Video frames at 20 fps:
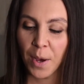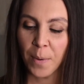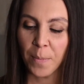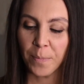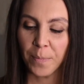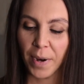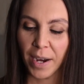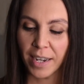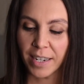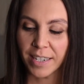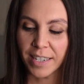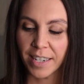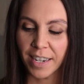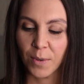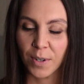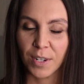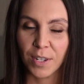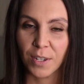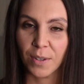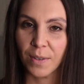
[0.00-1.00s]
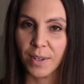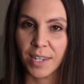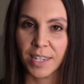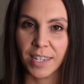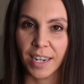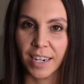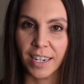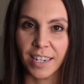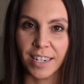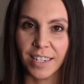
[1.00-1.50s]
But we're so
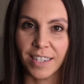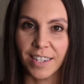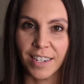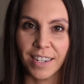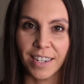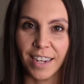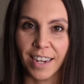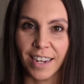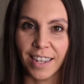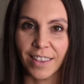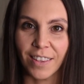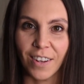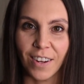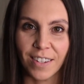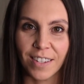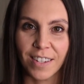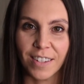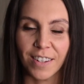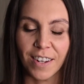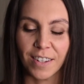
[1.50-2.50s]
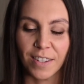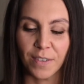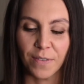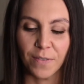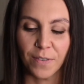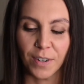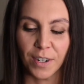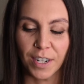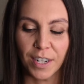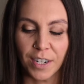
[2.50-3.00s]
excited to get lots and lots of
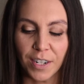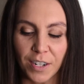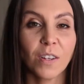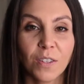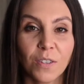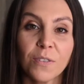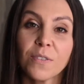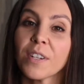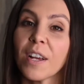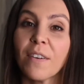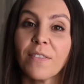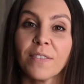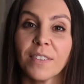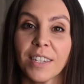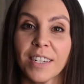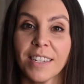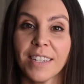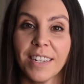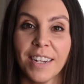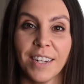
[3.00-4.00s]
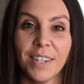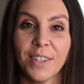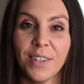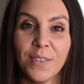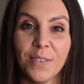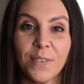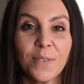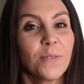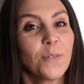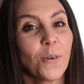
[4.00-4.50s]
footage, so definitely stay
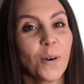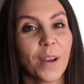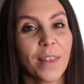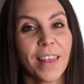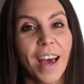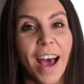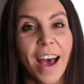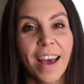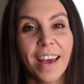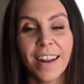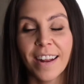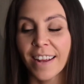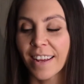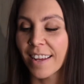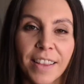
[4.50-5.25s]
tuned for that.